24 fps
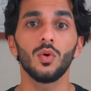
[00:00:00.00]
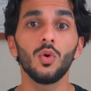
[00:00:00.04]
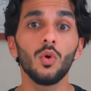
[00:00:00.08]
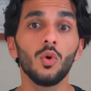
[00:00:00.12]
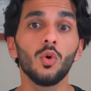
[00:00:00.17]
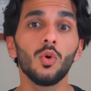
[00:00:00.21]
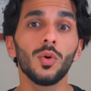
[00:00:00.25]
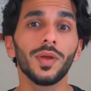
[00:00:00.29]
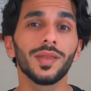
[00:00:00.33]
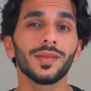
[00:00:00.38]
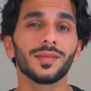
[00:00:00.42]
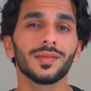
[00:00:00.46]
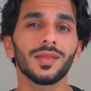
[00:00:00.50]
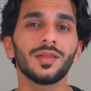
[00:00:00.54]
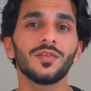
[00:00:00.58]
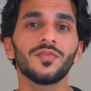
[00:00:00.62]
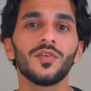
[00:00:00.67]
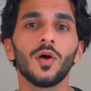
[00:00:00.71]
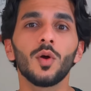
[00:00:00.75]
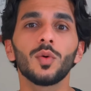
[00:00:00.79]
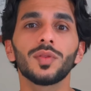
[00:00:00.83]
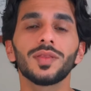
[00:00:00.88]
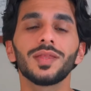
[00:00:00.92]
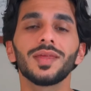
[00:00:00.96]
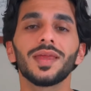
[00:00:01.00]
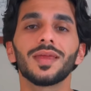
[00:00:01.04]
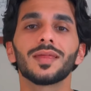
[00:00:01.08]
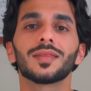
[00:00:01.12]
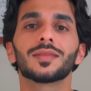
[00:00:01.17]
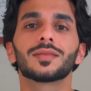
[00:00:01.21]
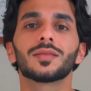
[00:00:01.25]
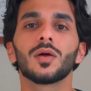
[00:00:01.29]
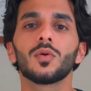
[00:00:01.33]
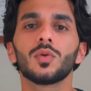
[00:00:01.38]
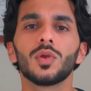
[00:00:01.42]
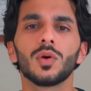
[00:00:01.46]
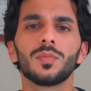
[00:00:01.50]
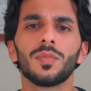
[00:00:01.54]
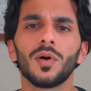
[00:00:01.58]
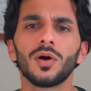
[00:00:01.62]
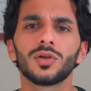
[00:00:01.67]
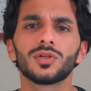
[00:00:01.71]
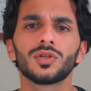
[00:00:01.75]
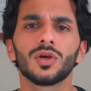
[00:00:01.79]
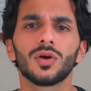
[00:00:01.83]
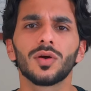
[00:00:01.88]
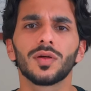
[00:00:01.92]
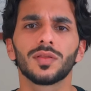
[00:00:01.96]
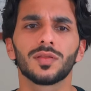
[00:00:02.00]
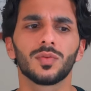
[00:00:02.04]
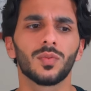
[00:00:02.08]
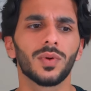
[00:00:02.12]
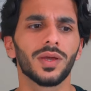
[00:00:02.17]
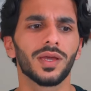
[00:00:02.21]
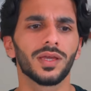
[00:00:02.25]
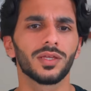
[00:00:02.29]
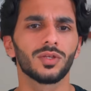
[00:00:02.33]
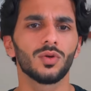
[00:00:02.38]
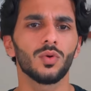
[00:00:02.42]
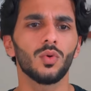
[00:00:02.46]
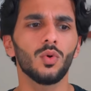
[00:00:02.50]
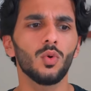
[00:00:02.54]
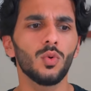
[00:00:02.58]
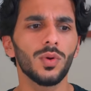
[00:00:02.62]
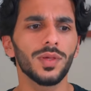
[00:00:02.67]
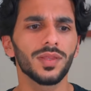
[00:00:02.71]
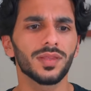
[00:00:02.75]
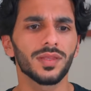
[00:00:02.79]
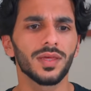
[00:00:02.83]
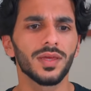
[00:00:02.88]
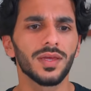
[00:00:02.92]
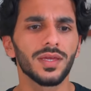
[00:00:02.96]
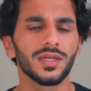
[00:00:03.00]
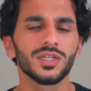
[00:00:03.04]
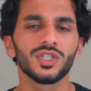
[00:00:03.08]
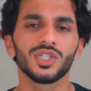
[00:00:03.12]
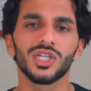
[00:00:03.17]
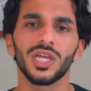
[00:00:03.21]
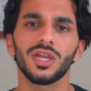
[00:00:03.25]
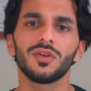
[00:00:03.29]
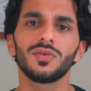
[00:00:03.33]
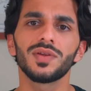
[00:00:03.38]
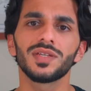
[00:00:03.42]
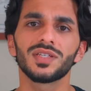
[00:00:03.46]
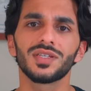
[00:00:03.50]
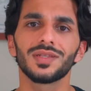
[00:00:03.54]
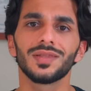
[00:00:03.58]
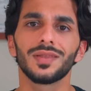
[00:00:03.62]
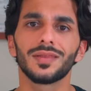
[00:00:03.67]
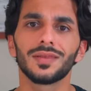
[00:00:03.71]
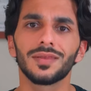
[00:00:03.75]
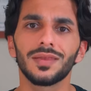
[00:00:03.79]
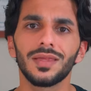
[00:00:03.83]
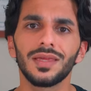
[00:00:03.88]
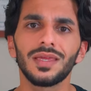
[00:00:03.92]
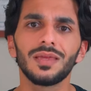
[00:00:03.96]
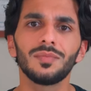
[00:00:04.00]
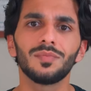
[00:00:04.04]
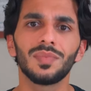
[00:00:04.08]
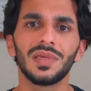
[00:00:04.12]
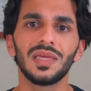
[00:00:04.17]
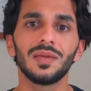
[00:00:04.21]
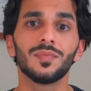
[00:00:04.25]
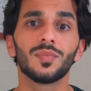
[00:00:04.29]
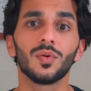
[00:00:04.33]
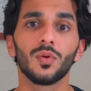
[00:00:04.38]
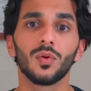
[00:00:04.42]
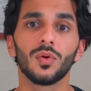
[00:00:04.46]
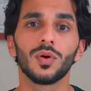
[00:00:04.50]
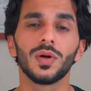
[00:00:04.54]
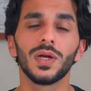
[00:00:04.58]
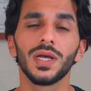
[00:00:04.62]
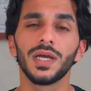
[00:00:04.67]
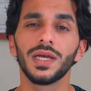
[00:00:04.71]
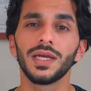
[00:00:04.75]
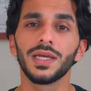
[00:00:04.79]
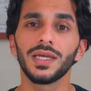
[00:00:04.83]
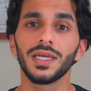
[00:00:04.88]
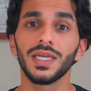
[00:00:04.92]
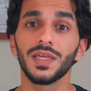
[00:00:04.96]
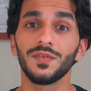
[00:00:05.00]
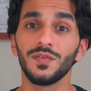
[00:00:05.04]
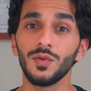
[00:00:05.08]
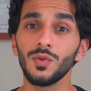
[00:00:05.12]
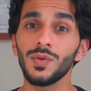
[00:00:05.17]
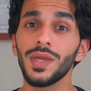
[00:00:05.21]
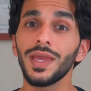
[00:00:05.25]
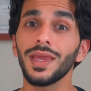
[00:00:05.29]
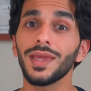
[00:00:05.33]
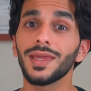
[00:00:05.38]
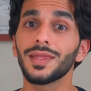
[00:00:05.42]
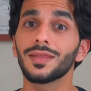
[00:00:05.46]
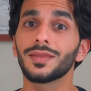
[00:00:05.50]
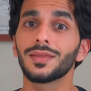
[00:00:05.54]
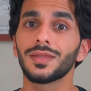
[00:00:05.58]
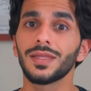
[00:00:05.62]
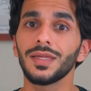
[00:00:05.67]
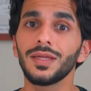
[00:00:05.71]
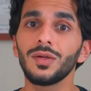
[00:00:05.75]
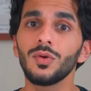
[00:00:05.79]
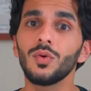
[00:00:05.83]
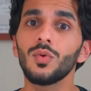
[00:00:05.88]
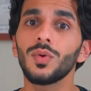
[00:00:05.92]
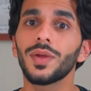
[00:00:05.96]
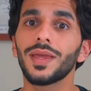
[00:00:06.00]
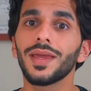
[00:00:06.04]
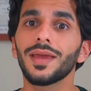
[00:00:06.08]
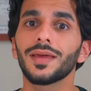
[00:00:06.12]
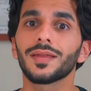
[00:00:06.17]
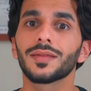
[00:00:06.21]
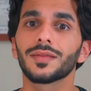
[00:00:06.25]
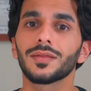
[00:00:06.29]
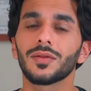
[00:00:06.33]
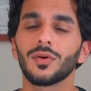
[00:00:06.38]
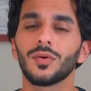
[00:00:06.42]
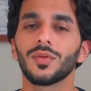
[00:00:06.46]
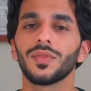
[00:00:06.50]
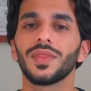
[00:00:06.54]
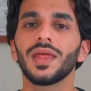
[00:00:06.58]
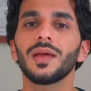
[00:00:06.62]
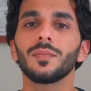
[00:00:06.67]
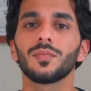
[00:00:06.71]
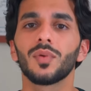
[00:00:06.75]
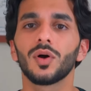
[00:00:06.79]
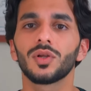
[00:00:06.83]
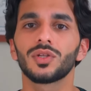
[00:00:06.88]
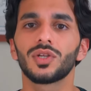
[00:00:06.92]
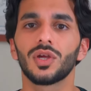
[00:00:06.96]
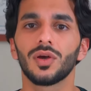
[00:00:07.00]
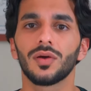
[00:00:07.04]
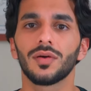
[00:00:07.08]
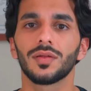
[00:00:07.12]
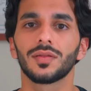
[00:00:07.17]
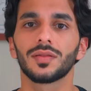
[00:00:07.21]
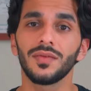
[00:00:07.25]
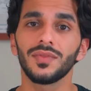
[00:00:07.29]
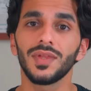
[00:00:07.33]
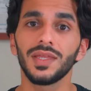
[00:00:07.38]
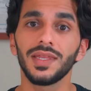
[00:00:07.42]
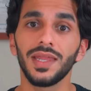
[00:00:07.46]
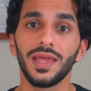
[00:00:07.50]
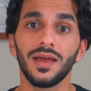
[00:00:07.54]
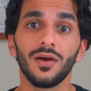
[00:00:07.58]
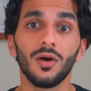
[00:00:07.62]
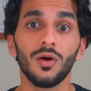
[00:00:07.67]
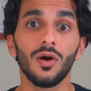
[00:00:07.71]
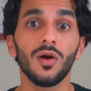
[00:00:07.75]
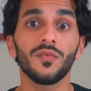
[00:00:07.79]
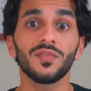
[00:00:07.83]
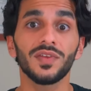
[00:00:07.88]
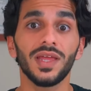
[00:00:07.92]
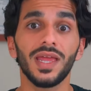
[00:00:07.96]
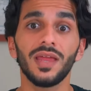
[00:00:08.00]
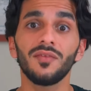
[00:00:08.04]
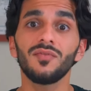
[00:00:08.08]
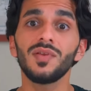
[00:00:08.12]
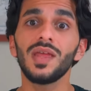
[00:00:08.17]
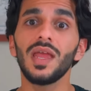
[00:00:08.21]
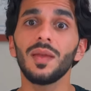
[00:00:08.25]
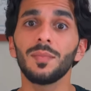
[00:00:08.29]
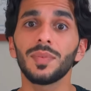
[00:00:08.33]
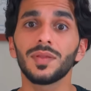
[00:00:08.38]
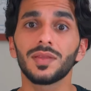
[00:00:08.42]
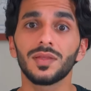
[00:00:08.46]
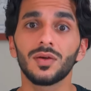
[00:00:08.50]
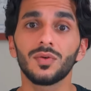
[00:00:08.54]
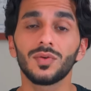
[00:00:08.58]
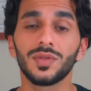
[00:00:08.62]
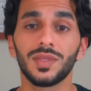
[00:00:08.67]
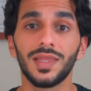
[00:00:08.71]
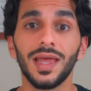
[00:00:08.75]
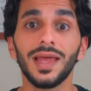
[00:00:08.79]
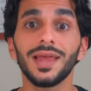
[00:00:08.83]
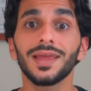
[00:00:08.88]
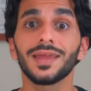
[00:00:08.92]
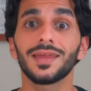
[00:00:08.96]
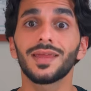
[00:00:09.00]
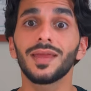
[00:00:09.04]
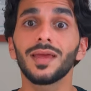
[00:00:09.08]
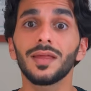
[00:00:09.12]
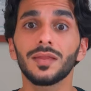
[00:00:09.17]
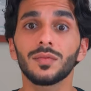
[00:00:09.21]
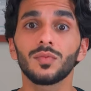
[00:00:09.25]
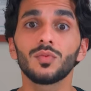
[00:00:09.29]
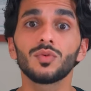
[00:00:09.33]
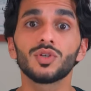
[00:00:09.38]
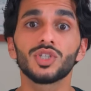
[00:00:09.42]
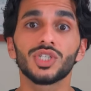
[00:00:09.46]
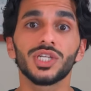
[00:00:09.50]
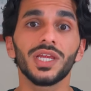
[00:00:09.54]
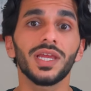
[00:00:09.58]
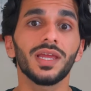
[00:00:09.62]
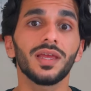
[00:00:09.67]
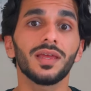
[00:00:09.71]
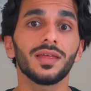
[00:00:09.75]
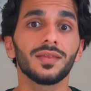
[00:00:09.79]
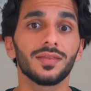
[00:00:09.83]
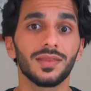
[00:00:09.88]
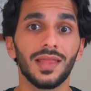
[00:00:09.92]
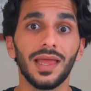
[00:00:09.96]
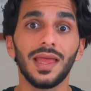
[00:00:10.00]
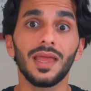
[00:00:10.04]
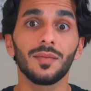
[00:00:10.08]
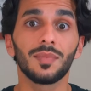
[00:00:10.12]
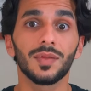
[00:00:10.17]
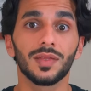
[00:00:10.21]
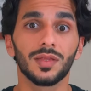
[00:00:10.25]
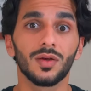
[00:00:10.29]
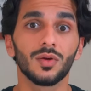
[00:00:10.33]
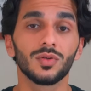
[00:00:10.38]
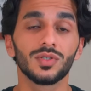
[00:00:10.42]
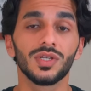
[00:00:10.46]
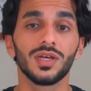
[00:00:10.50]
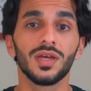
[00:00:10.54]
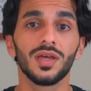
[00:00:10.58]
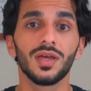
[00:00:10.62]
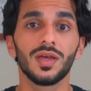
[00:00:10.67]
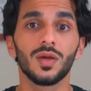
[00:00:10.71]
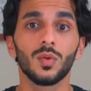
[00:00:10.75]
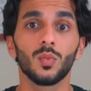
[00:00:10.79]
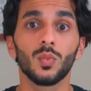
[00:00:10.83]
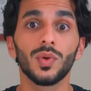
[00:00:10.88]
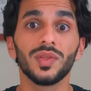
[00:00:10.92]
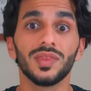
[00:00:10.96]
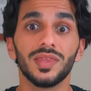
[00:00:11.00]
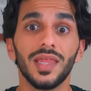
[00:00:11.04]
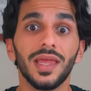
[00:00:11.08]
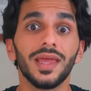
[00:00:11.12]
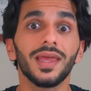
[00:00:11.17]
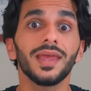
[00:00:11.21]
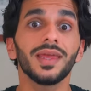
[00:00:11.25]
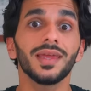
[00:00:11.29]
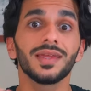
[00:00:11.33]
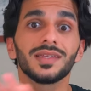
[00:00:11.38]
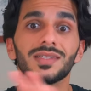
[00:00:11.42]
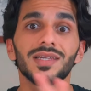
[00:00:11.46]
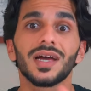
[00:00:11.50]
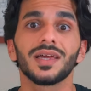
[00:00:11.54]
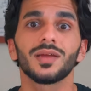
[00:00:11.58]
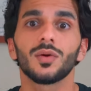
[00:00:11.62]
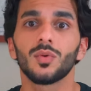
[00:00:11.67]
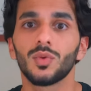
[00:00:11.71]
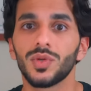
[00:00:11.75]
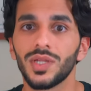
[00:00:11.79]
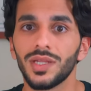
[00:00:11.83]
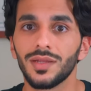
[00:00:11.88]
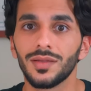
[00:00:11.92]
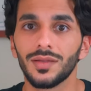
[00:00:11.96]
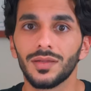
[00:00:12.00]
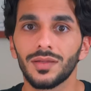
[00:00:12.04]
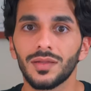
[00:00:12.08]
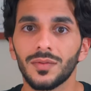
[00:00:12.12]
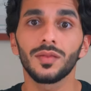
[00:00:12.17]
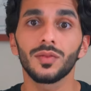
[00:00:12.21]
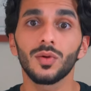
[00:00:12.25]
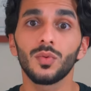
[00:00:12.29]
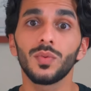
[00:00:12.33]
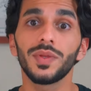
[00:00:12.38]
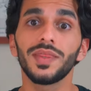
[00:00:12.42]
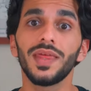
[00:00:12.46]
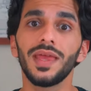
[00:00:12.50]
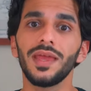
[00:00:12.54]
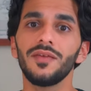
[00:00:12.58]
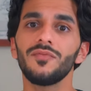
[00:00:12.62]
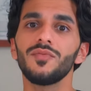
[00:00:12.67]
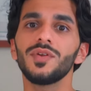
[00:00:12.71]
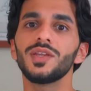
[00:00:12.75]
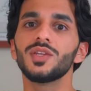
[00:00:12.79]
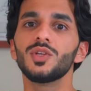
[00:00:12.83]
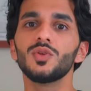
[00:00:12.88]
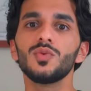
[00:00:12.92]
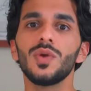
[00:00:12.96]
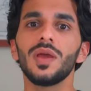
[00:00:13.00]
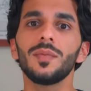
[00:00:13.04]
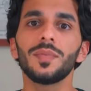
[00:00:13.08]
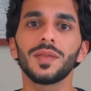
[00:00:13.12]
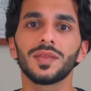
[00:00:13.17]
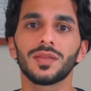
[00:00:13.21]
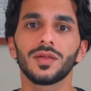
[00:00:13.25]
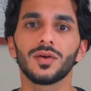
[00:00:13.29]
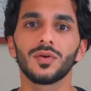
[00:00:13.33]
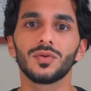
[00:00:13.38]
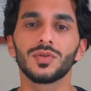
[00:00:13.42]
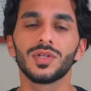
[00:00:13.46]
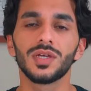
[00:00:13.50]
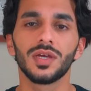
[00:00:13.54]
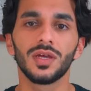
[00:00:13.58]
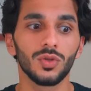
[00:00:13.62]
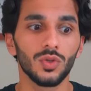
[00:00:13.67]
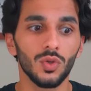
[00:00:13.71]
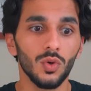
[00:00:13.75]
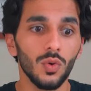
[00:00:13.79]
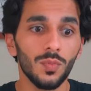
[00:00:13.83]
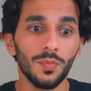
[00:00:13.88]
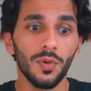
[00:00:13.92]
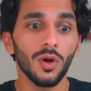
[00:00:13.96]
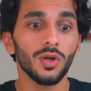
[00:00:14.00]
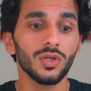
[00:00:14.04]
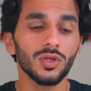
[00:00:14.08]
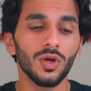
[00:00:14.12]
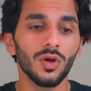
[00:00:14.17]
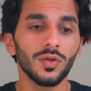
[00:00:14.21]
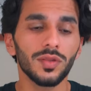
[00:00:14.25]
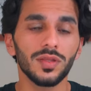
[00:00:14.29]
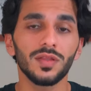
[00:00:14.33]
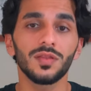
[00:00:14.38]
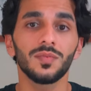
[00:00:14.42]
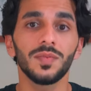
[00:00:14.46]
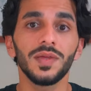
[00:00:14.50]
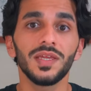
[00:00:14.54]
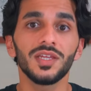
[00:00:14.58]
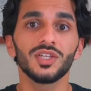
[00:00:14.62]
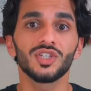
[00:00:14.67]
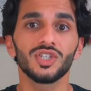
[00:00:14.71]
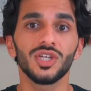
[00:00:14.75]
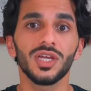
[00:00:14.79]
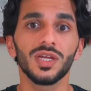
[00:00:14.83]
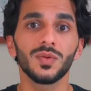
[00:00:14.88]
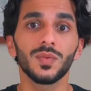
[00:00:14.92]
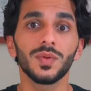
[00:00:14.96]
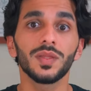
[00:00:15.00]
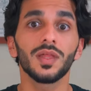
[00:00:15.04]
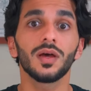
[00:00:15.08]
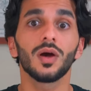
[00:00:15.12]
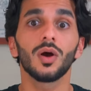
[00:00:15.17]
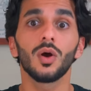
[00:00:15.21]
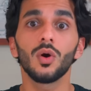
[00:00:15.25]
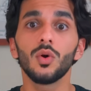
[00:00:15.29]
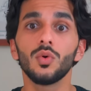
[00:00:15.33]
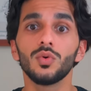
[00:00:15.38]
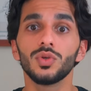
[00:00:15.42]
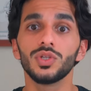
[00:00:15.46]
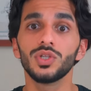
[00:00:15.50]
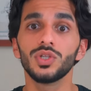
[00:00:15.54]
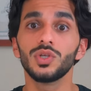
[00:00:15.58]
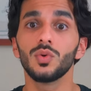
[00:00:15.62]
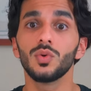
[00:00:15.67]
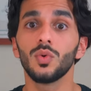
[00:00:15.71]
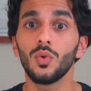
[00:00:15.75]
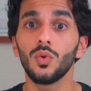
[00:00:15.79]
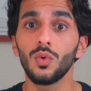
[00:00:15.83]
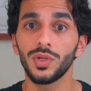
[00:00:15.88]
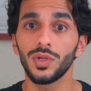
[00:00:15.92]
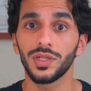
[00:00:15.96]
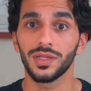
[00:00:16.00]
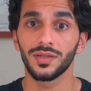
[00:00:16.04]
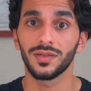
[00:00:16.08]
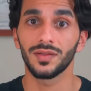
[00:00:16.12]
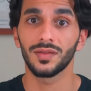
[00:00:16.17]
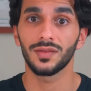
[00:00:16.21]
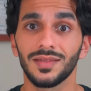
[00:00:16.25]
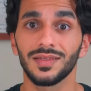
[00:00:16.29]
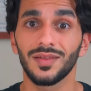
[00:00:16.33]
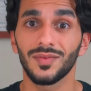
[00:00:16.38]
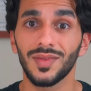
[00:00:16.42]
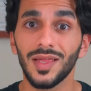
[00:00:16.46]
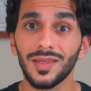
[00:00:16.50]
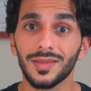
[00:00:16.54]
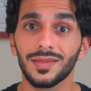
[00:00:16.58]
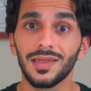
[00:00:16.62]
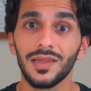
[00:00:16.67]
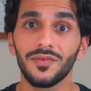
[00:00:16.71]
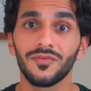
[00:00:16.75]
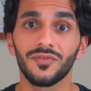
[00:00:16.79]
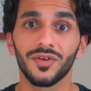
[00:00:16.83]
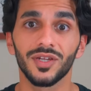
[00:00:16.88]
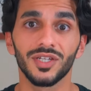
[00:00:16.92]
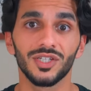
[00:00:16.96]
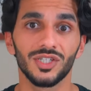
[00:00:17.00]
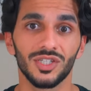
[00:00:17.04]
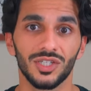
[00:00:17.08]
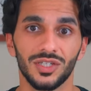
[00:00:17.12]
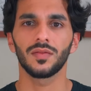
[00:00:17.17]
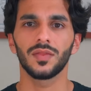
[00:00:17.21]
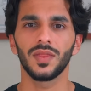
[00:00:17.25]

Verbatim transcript: Or instead of hosting a solo podcast where you're always sharing to the same people, if you get a single guest on that podcast, then after every episode, that guest will share that episode with their entire audience. So with every new episode, your podcast is being shared with a whole new audience. Now that's leverage.